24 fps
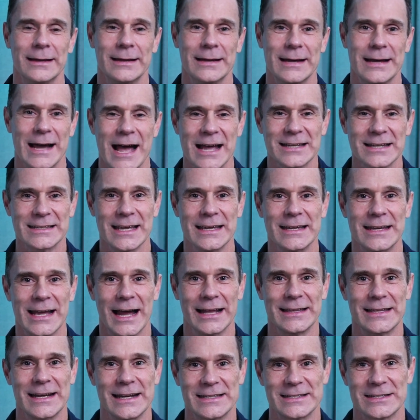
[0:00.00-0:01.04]
Asking
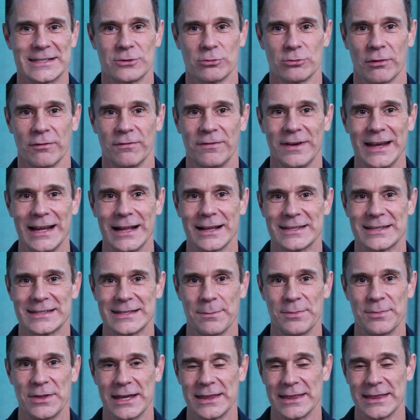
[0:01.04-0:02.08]
candidates to reveal
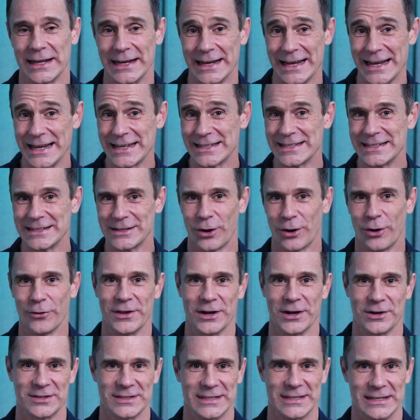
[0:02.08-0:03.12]
something that isn't on
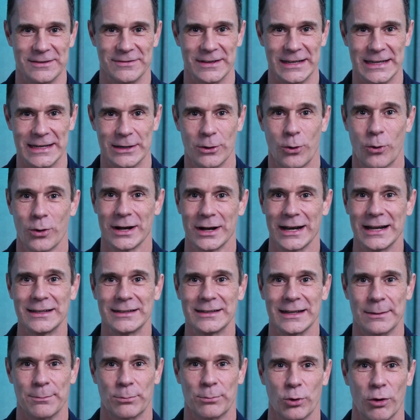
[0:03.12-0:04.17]
their CV or
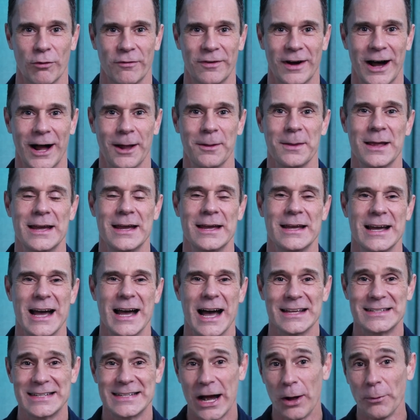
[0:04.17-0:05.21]
LinkedIn profile
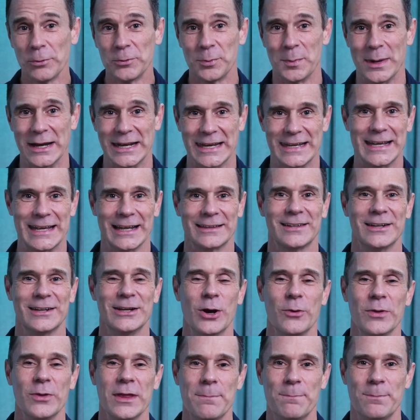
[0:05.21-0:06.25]
has helped me to get to
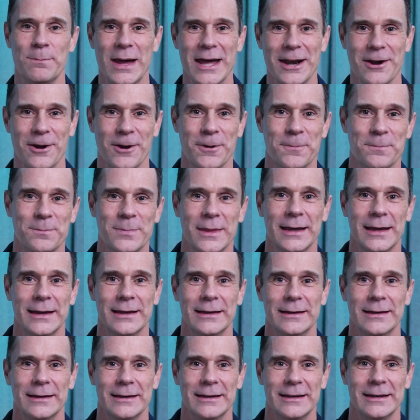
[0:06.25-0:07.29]
know them better.
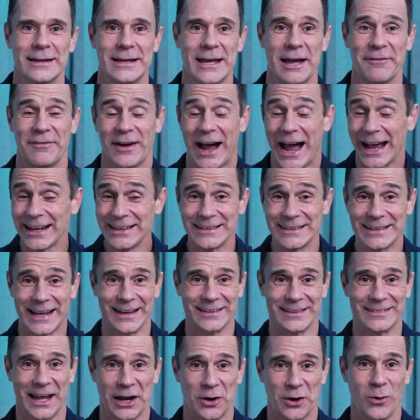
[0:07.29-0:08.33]
If I hadn't
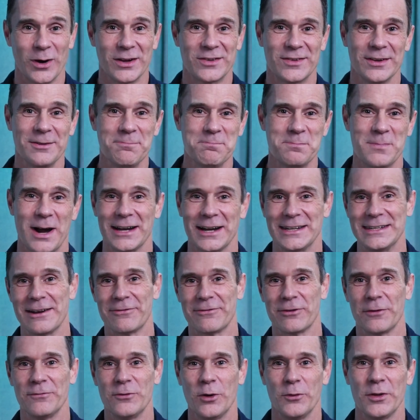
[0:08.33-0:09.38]
asked that question, I'd never
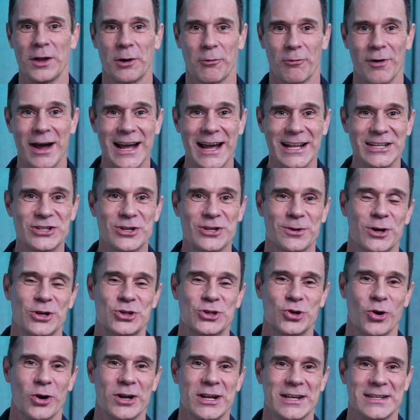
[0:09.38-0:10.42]
have known that Raj, who
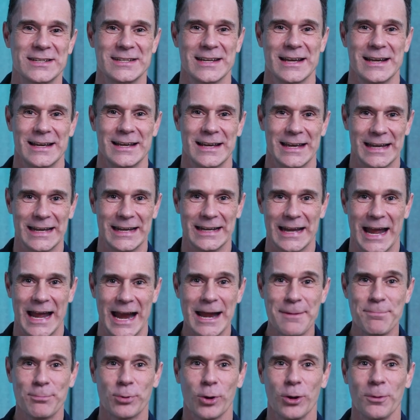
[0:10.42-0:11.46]
joined us in
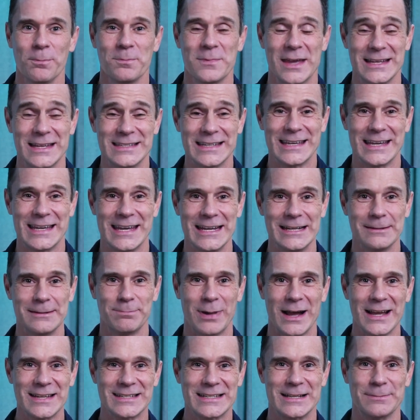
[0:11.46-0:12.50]
April, is a keen
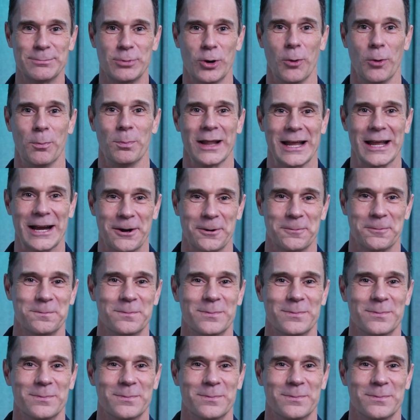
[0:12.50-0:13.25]
basketball player.